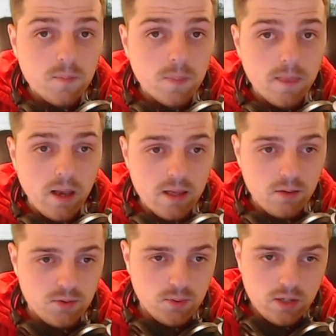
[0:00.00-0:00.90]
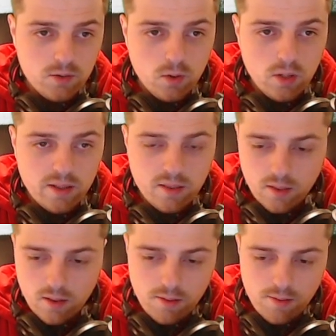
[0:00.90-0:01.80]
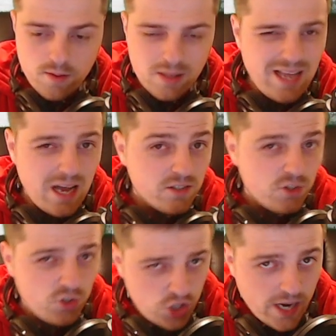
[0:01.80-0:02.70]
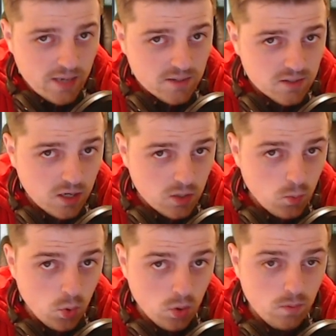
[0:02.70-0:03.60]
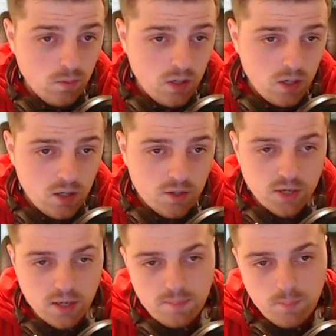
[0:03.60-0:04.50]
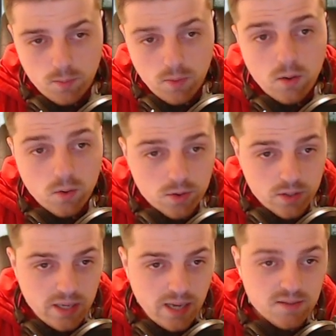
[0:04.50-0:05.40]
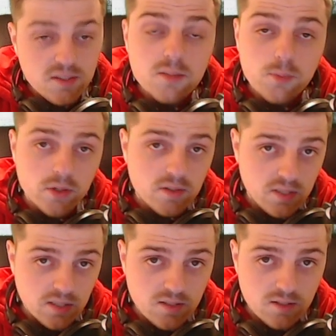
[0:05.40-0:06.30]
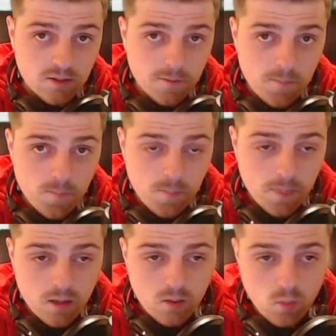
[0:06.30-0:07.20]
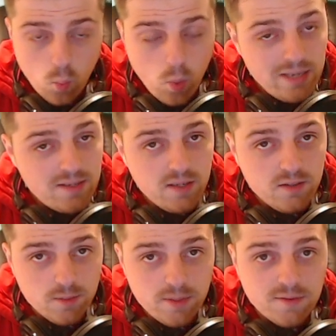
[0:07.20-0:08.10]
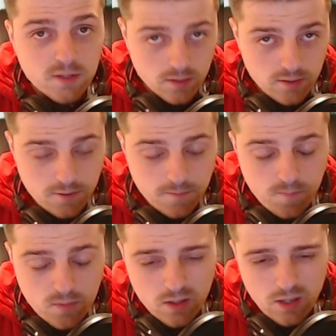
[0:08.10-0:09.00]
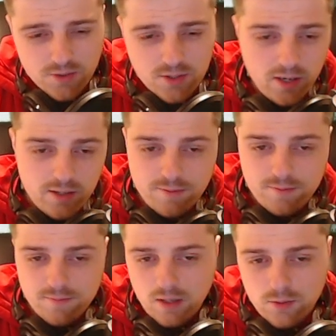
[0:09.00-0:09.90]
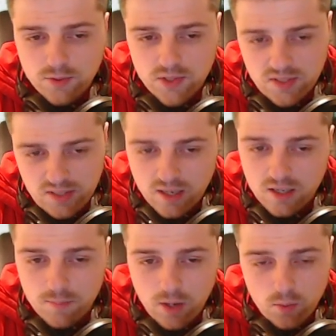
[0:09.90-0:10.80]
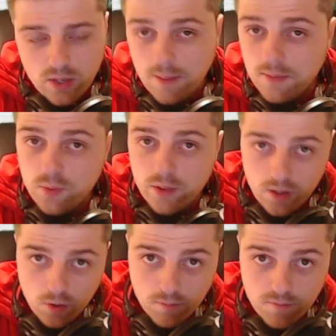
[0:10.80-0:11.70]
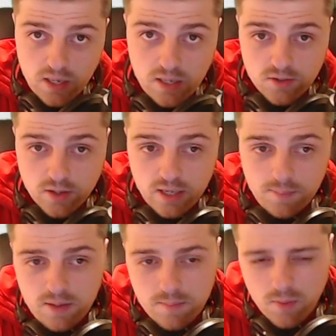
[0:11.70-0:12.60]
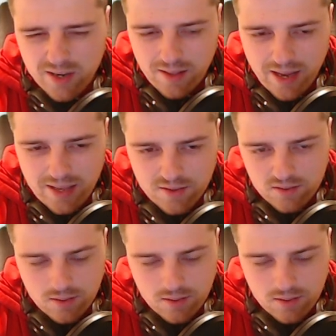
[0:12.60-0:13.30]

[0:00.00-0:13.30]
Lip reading: and that was what I call like the last chance kind of wall. So I put my order in at 6.6, waiting to be filled. I was kind of a little stung by what happened with NOV, so I kept in mind that, hey, this